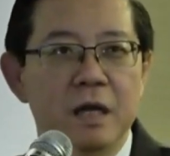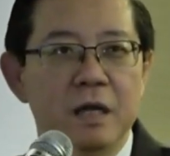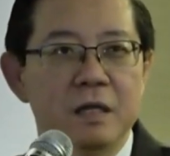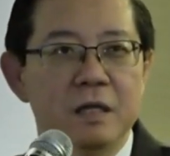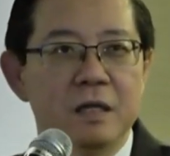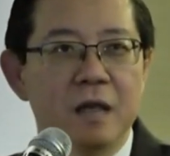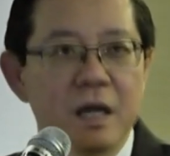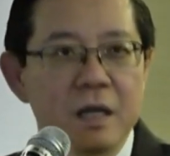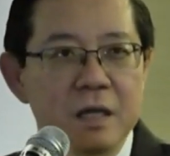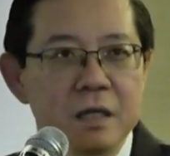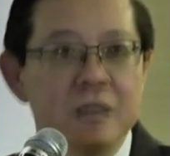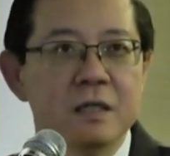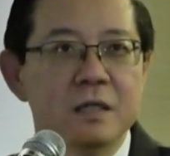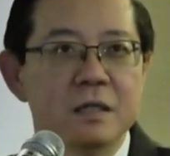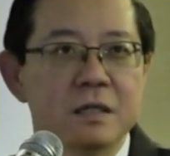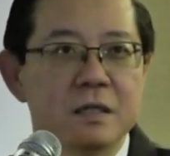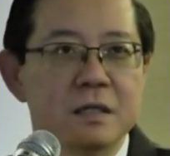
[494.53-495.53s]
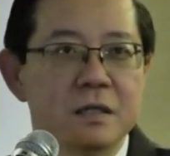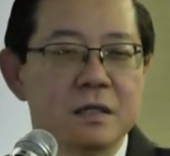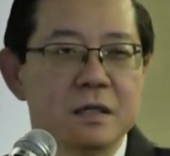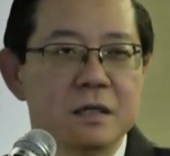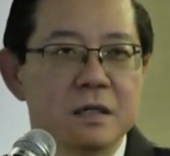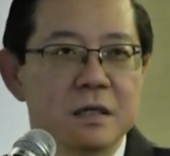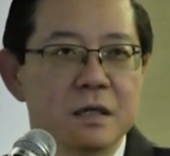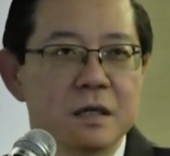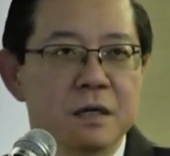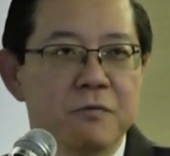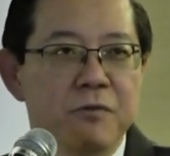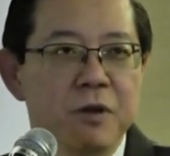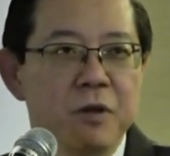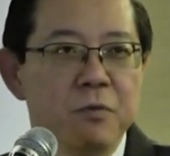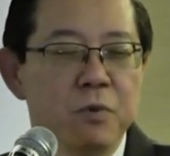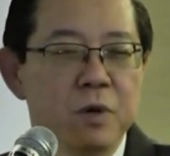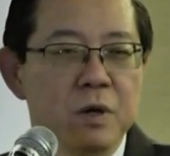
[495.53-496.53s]
entire
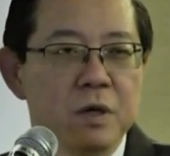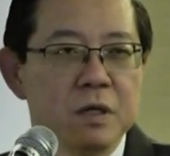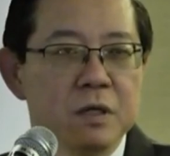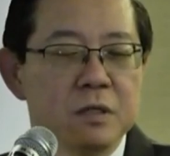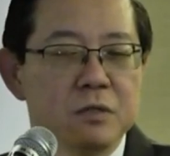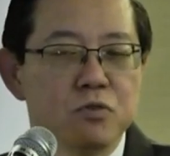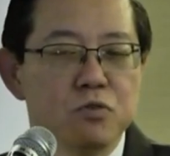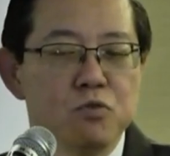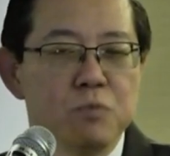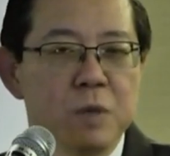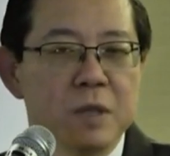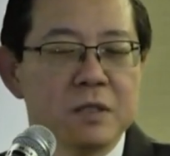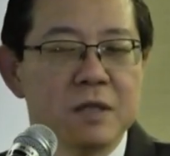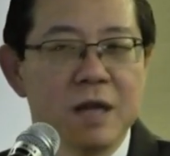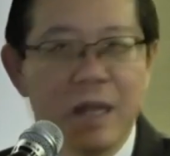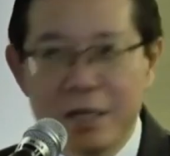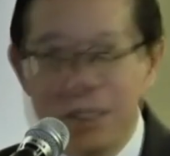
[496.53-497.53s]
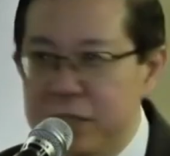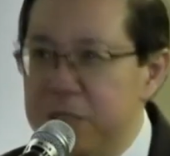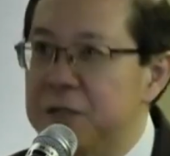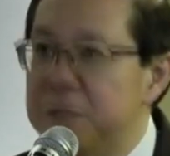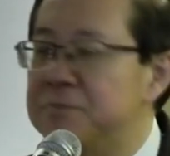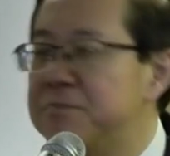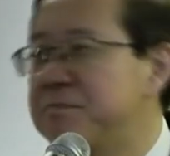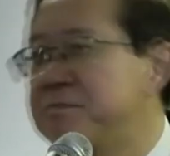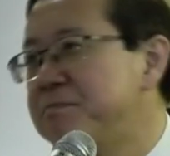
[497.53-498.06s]
framework is so much larger.